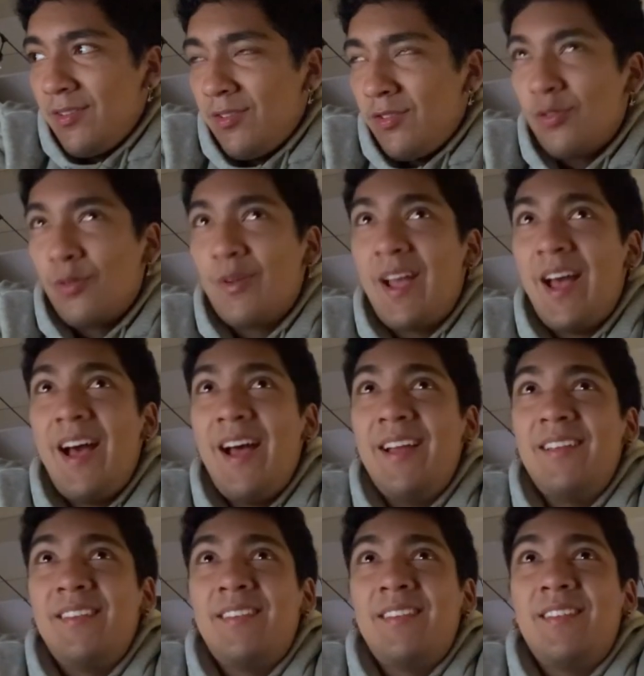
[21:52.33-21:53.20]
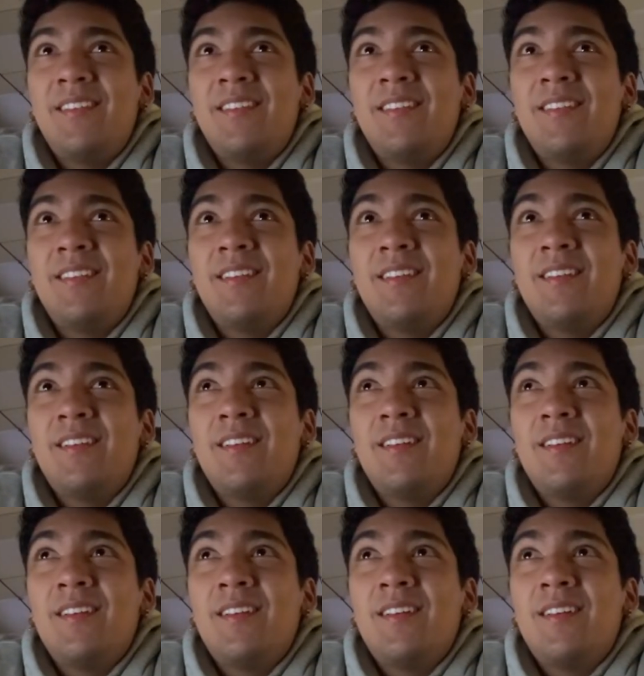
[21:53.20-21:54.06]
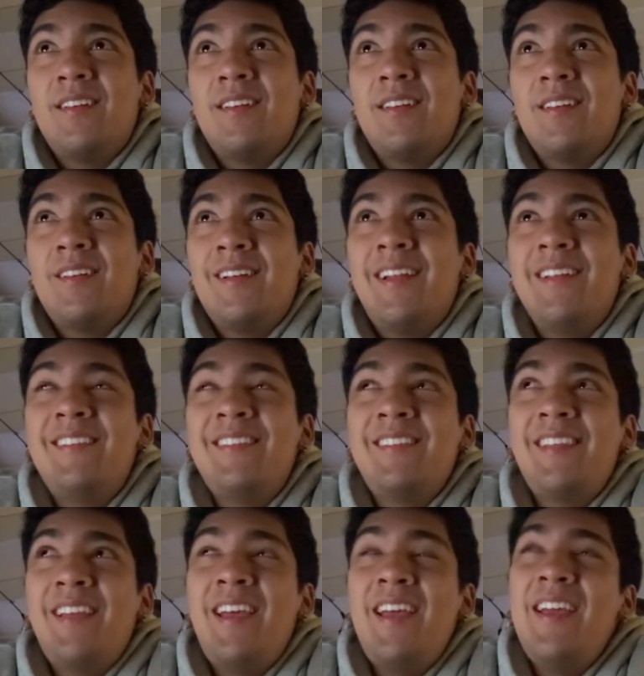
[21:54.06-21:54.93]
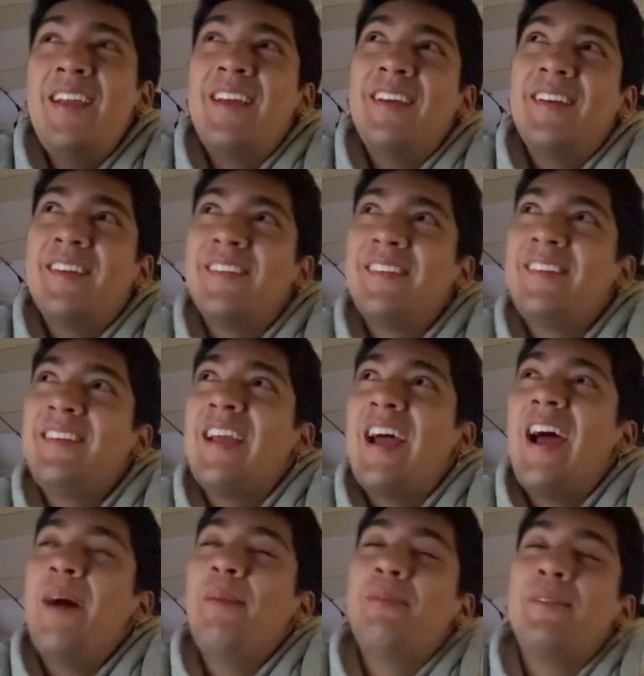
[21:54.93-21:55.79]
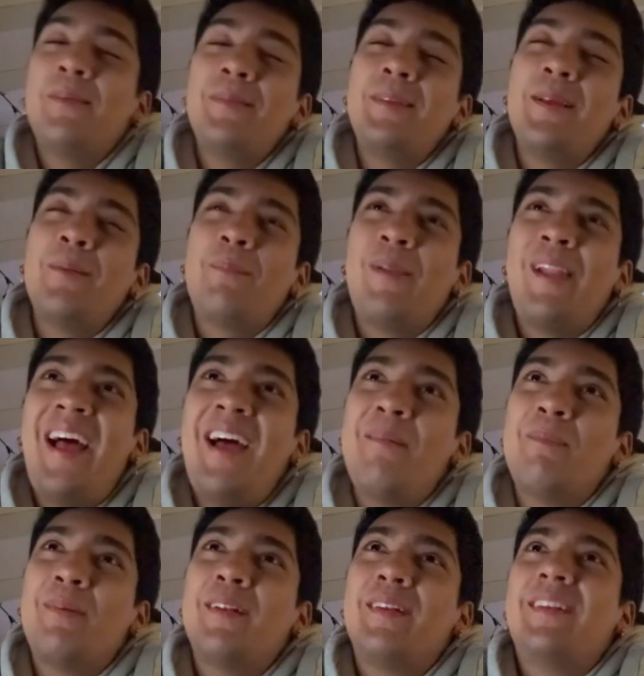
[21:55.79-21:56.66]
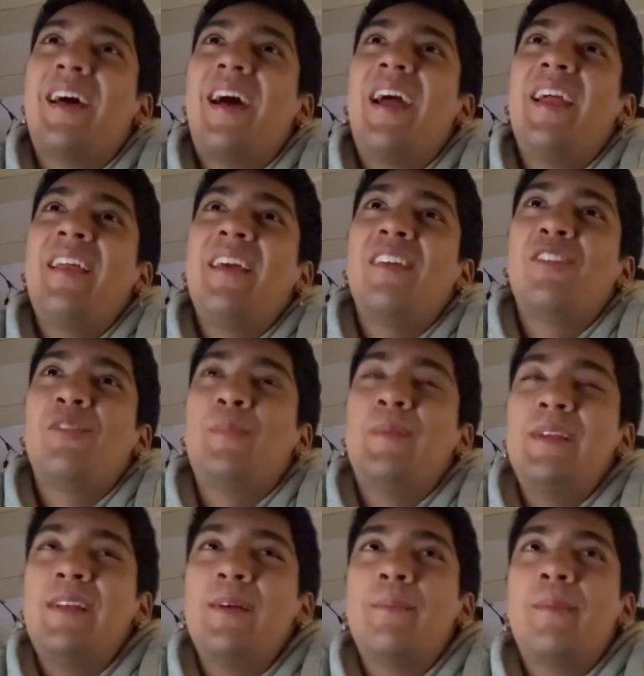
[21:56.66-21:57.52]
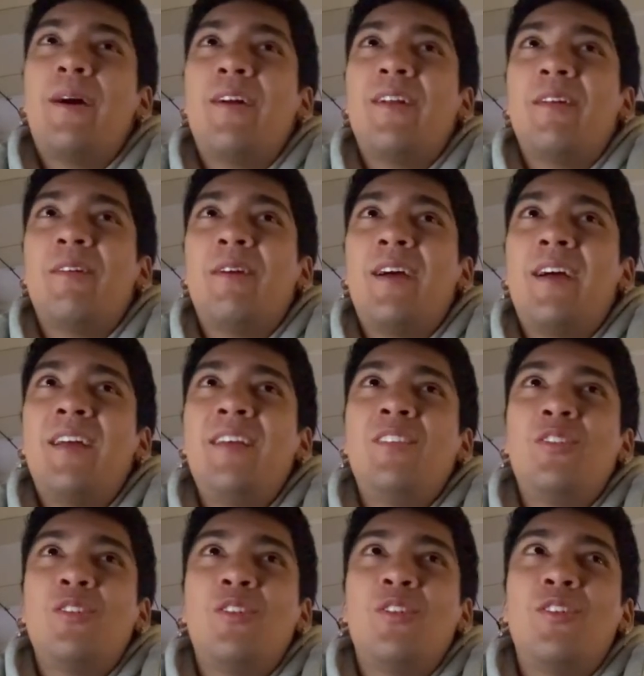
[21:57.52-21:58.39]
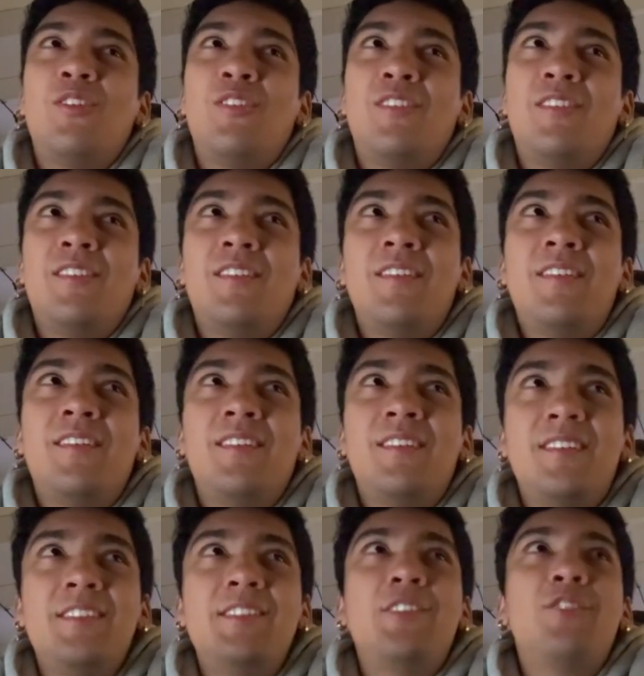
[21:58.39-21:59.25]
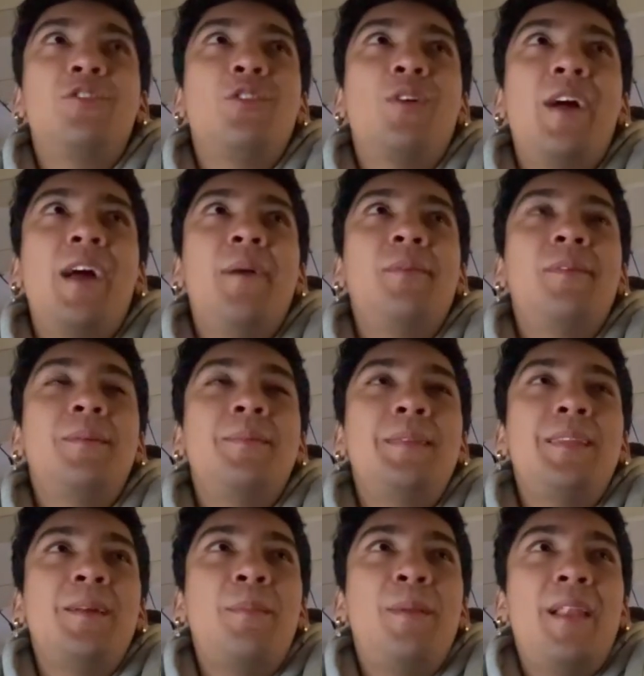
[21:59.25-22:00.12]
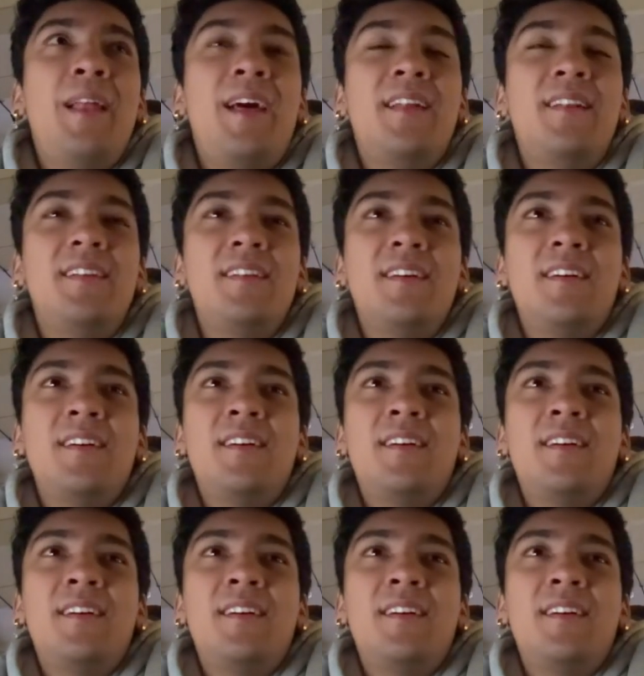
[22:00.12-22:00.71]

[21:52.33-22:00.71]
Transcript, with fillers: So guys, let's say, see, I have something planned, but I can't speak about it, right? So just know I have something planned.